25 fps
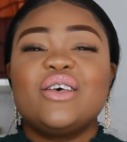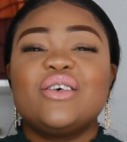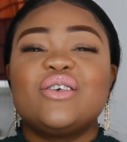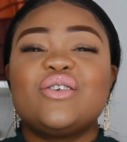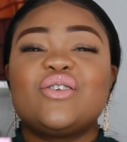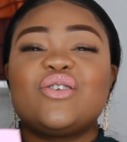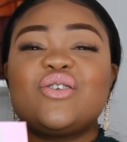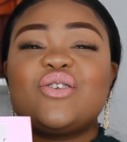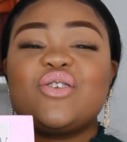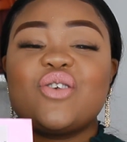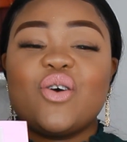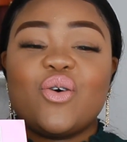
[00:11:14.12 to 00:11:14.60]

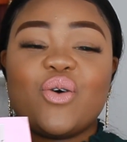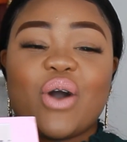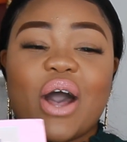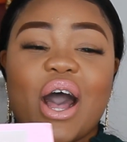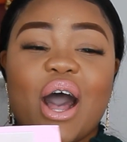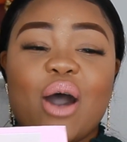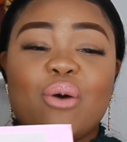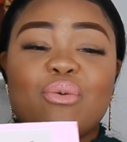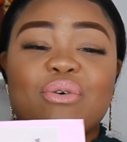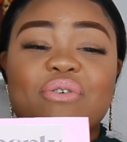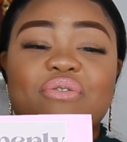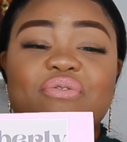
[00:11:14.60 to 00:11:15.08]
So
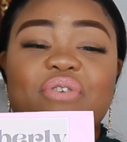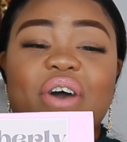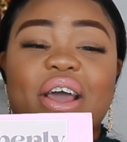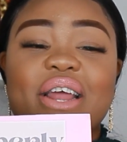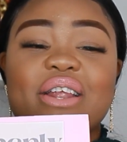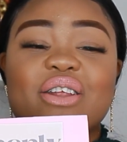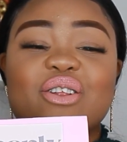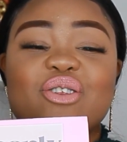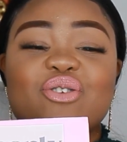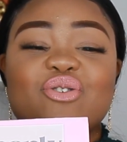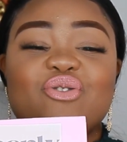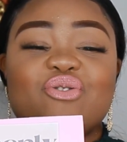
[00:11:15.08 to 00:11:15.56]
our
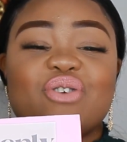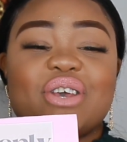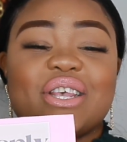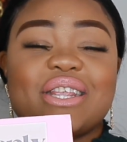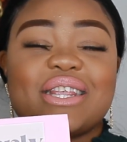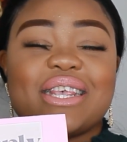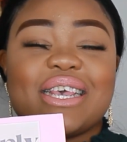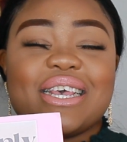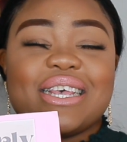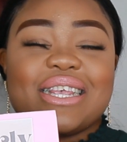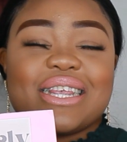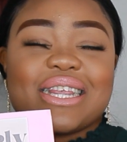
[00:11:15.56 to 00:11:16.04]
final
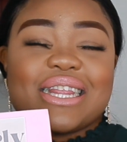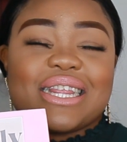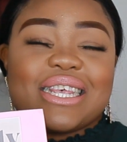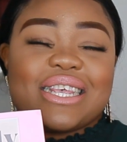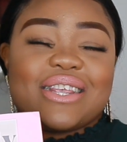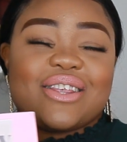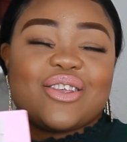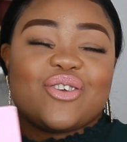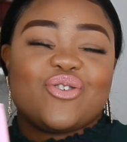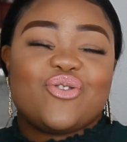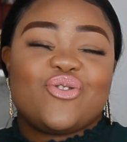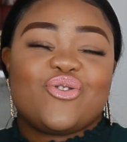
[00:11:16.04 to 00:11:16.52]
dress is
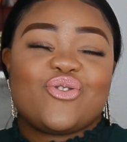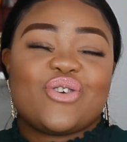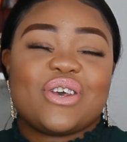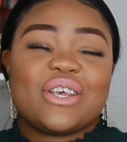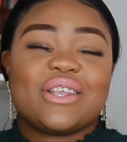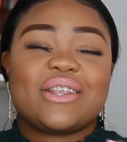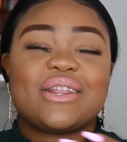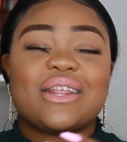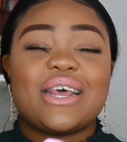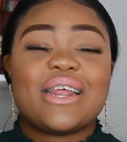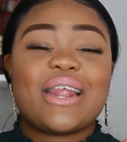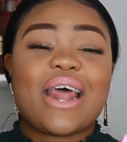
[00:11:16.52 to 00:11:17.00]
this
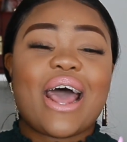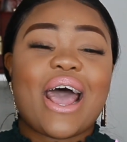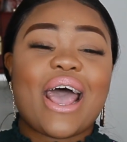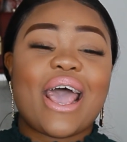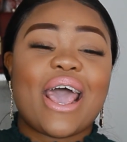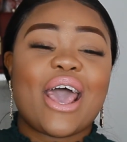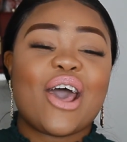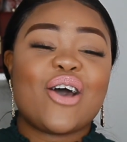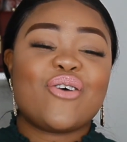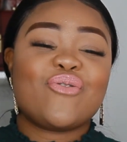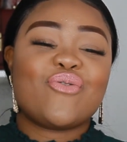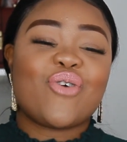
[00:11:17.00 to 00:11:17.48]
dress that I
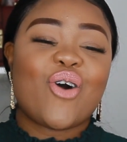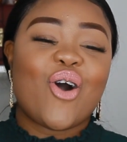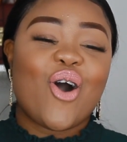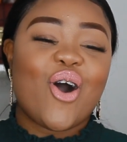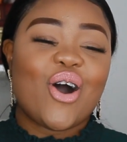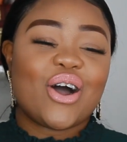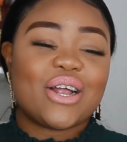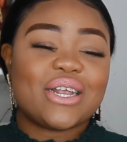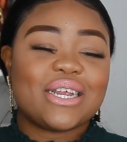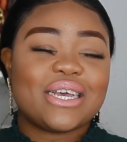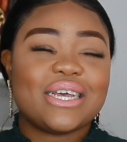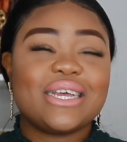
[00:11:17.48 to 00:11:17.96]
have
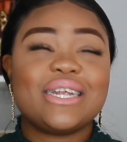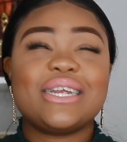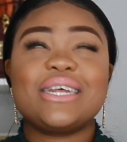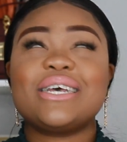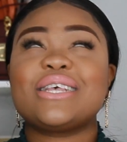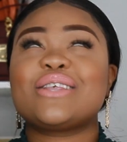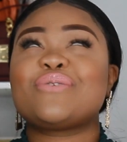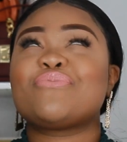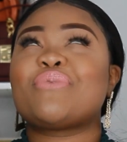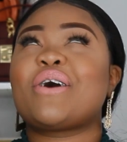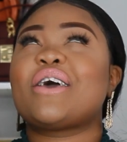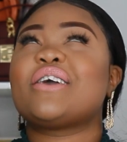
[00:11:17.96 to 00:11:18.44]
on. It
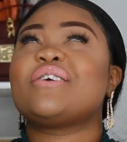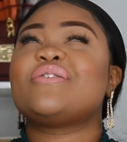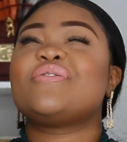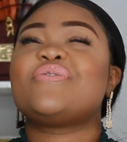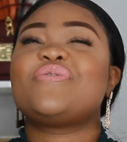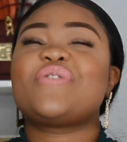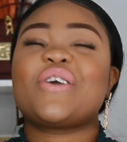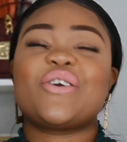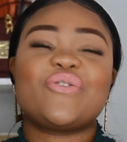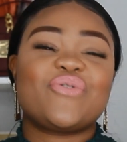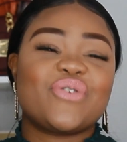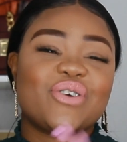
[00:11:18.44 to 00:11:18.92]
is my
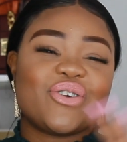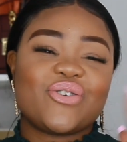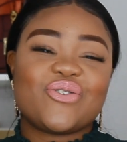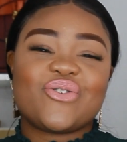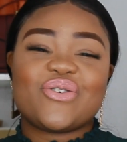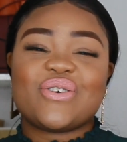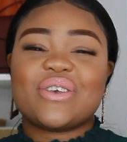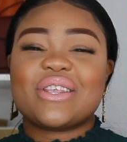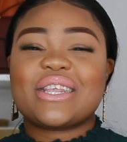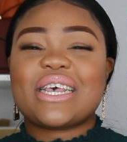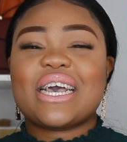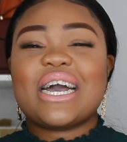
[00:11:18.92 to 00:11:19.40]
favorite
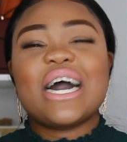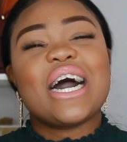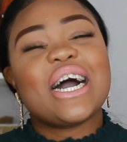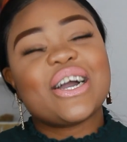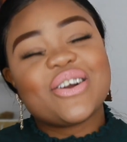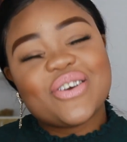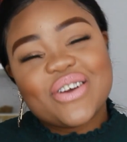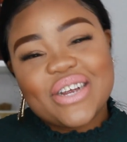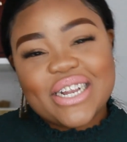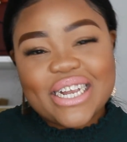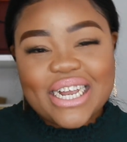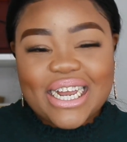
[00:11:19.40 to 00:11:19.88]
dress
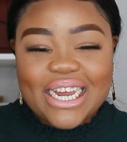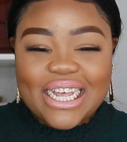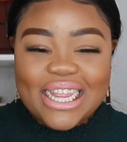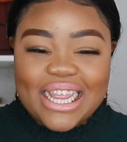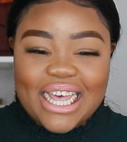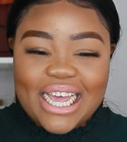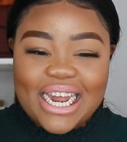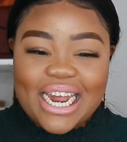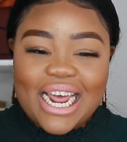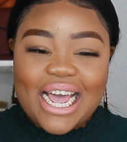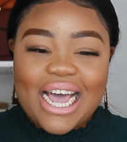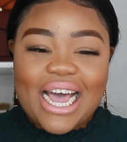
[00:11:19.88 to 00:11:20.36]
currently
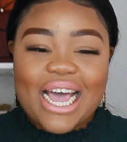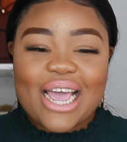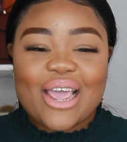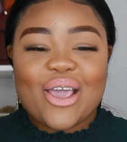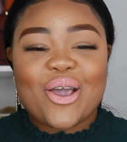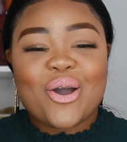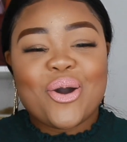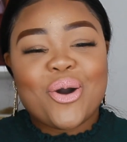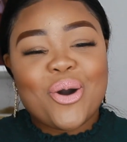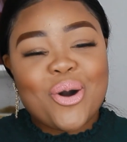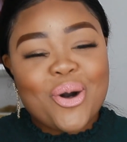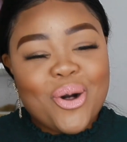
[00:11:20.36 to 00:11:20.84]
that
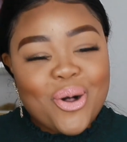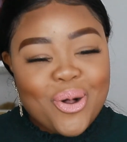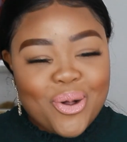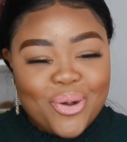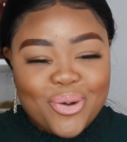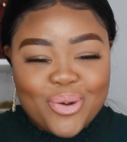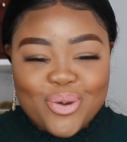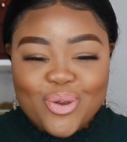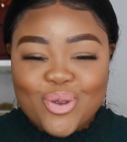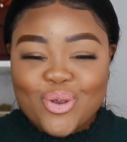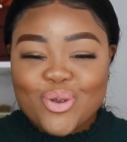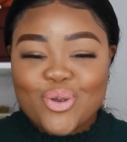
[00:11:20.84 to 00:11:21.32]
I
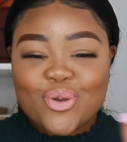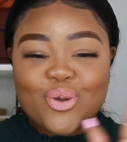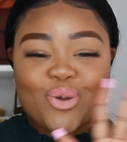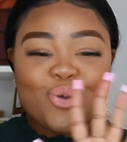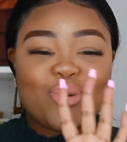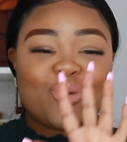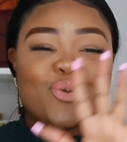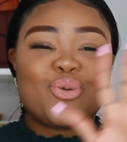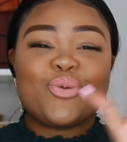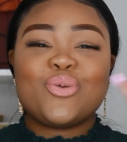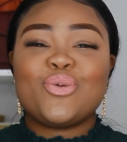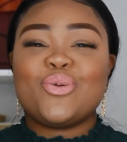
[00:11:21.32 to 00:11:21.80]
own, so
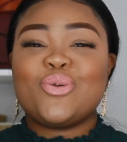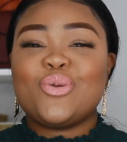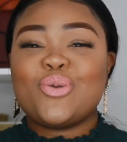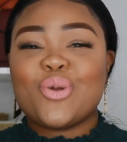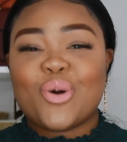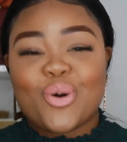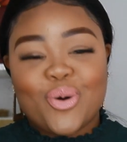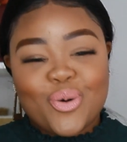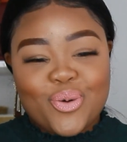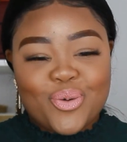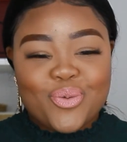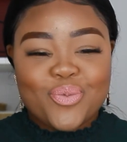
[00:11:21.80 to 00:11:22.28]
you
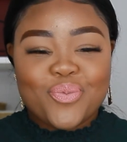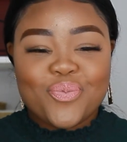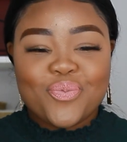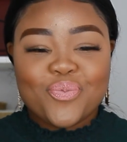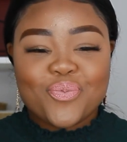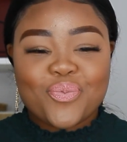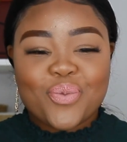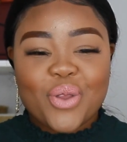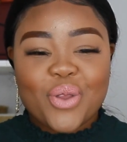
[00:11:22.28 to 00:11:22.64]
know